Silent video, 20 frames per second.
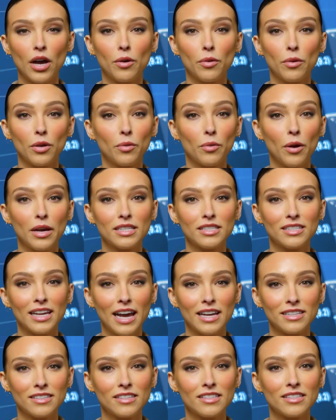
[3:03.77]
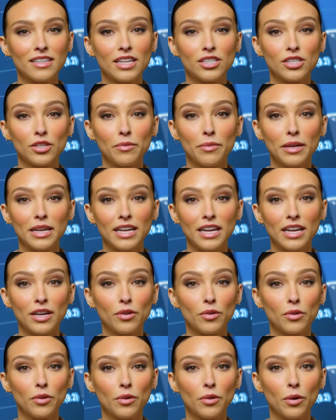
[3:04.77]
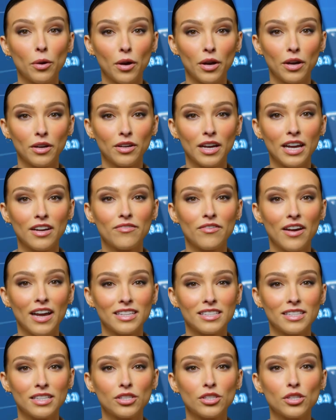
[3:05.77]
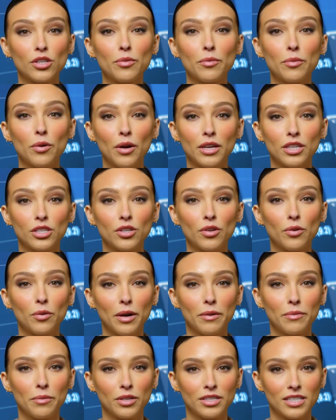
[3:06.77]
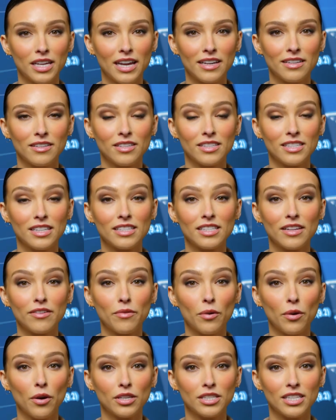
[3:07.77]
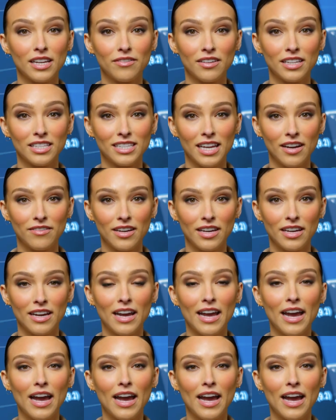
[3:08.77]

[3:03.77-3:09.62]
with West Texas Intermediate crude oil advancing 2.21% to 64.77